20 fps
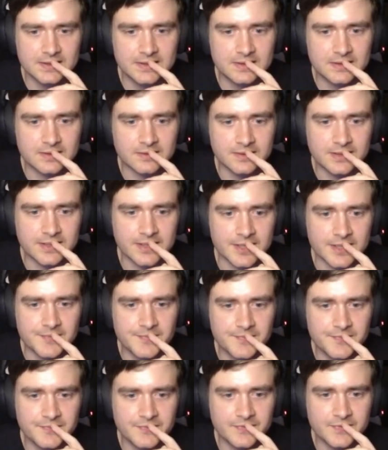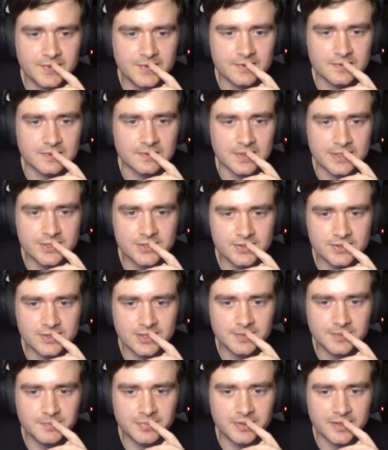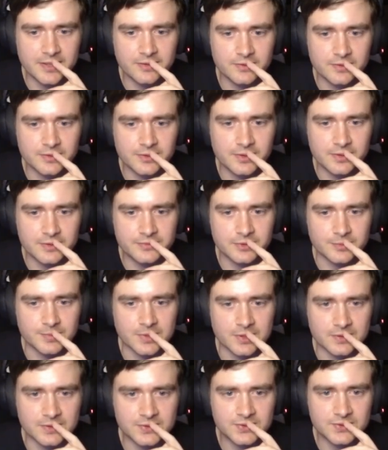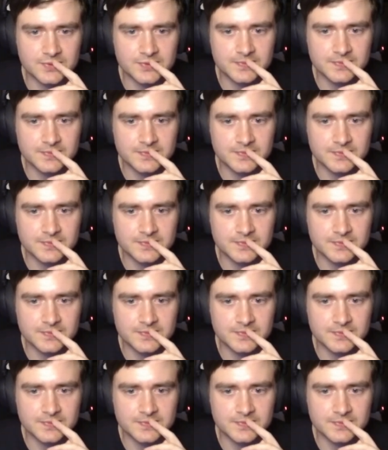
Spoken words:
Okay, well, let's just keep playing on curve, to be honest.